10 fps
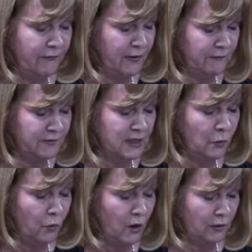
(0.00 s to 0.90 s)

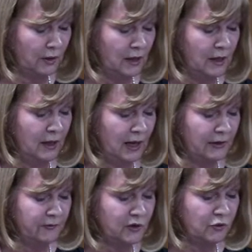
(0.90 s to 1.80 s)
51
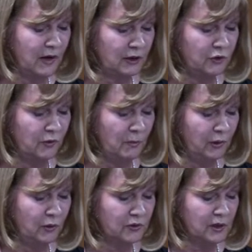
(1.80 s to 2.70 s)
adverse reaction
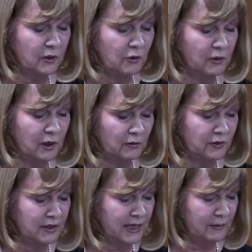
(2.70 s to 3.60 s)
reports on oral
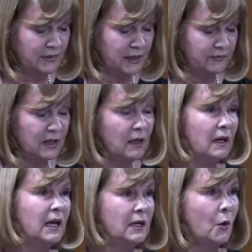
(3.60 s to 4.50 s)
contraceptives
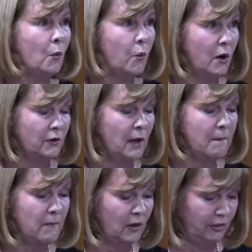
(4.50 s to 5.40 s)
in
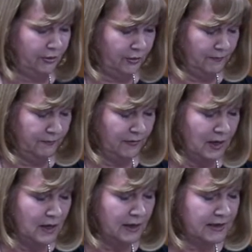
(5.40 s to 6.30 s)
1 month.
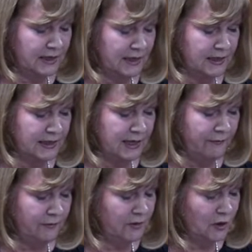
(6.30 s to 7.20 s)
In
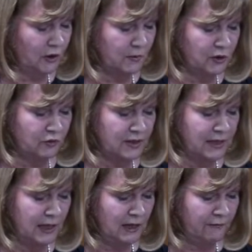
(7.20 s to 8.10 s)
67, documents
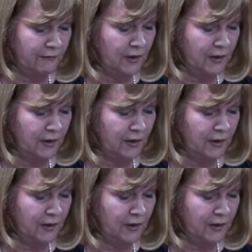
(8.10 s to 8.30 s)
reveal